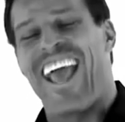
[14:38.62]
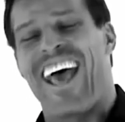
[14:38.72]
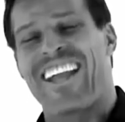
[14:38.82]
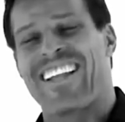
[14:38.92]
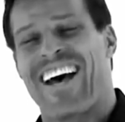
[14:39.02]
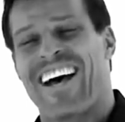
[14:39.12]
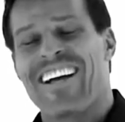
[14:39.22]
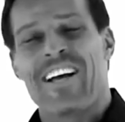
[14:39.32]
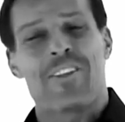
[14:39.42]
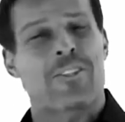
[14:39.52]
And
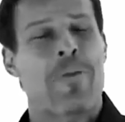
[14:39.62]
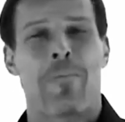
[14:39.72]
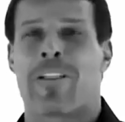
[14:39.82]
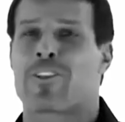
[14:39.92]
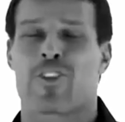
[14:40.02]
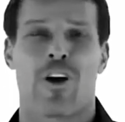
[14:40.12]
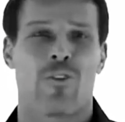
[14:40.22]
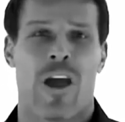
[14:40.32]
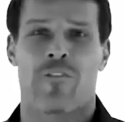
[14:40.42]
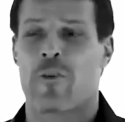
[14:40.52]
there's some people on the show,
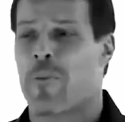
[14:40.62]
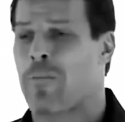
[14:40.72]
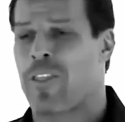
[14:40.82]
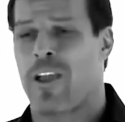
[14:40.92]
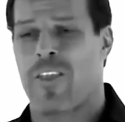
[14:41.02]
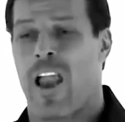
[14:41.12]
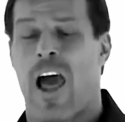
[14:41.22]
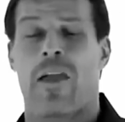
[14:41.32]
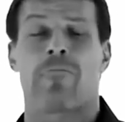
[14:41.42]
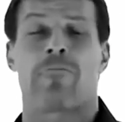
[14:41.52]
quite a few people there that
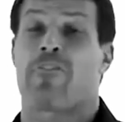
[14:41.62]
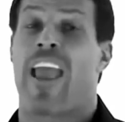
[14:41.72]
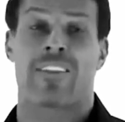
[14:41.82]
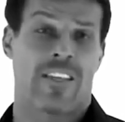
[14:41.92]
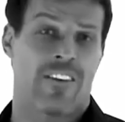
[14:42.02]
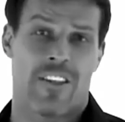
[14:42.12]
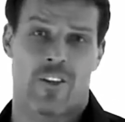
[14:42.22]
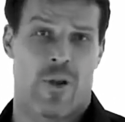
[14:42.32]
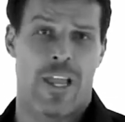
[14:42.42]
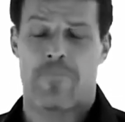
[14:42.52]
I am fans of. They're
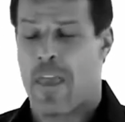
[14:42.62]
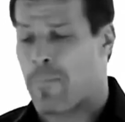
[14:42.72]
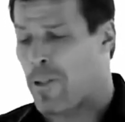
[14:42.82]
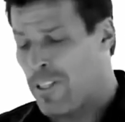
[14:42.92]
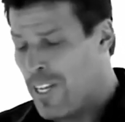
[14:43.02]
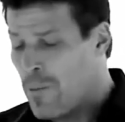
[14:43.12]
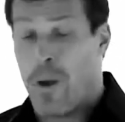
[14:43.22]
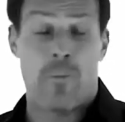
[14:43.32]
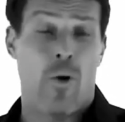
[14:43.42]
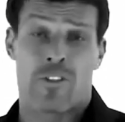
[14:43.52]
great people.
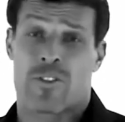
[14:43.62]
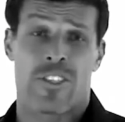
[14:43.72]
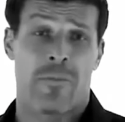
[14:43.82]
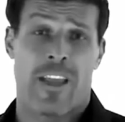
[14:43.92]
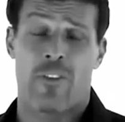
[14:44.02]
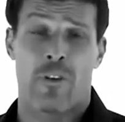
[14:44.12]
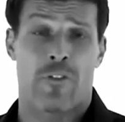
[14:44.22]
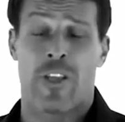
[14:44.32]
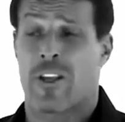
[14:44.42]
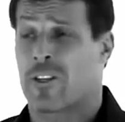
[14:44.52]
Barbara Walters, somebody I've known
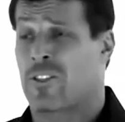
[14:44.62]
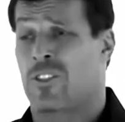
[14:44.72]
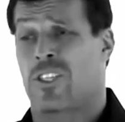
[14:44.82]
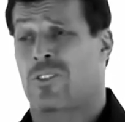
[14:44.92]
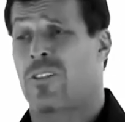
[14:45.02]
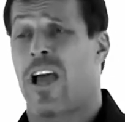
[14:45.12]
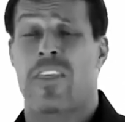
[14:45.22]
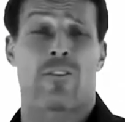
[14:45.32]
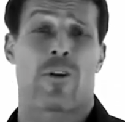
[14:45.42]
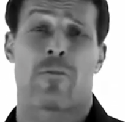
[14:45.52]
for years, and just, I
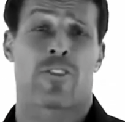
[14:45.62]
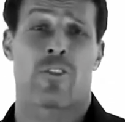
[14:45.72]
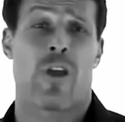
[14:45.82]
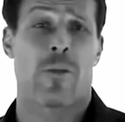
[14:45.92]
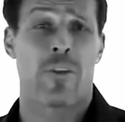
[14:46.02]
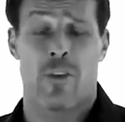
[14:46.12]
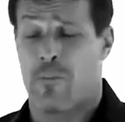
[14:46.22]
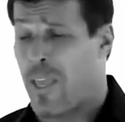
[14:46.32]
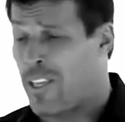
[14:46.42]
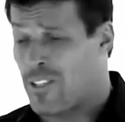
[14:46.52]
think, one of the most incredible human
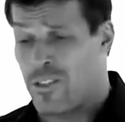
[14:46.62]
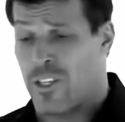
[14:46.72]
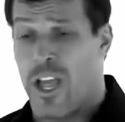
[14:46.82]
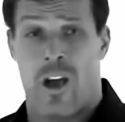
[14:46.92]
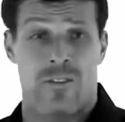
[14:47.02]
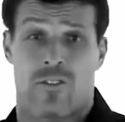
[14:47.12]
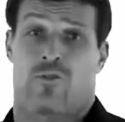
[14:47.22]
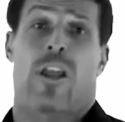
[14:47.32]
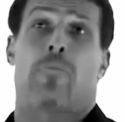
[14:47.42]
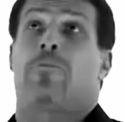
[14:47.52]
beings you could know.
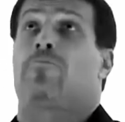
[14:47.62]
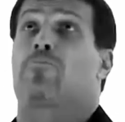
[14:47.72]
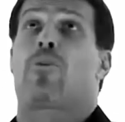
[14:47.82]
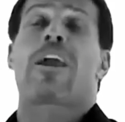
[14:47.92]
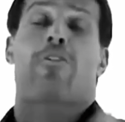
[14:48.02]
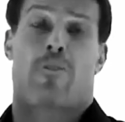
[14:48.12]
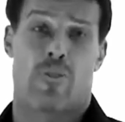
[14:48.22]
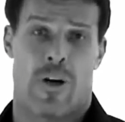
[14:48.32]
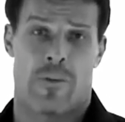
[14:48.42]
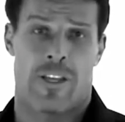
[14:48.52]
Incredible breakthrough
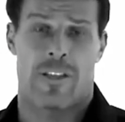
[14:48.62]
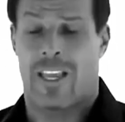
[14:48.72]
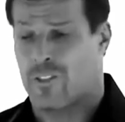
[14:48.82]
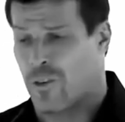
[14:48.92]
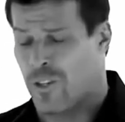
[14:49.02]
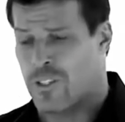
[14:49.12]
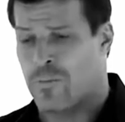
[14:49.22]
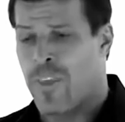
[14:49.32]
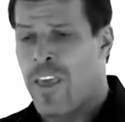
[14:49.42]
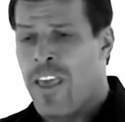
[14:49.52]
woman in journalism.